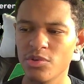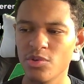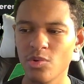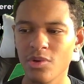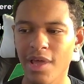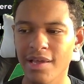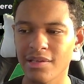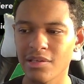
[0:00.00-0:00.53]
do
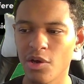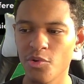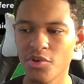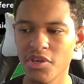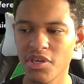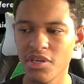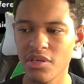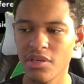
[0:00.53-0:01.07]
like low
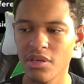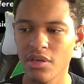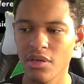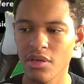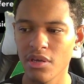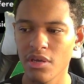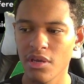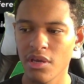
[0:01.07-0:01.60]
key.
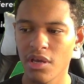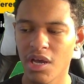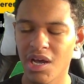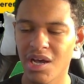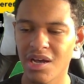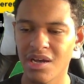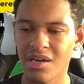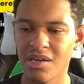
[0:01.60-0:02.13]

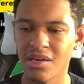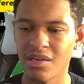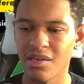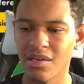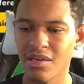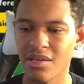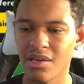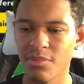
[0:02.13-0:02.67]
Uh,
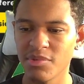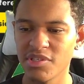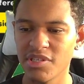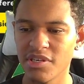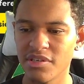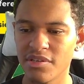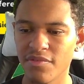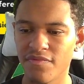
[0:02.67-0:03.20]
let me
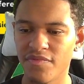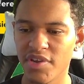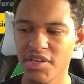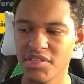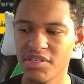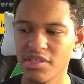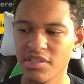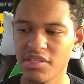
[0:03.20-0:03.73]
see a
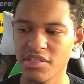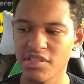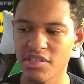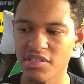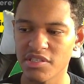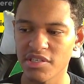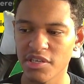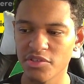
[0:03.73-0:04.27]
division. He's in
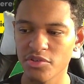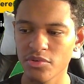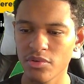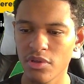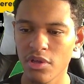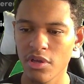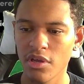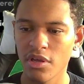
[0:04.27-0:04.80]
the
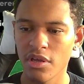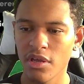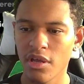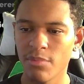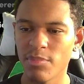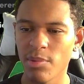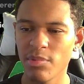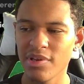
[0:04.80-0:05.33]
central,
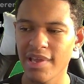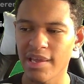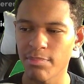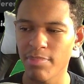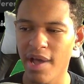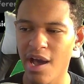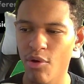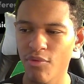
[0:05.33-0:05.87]
maybe
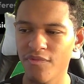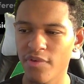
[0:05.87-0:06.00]
like power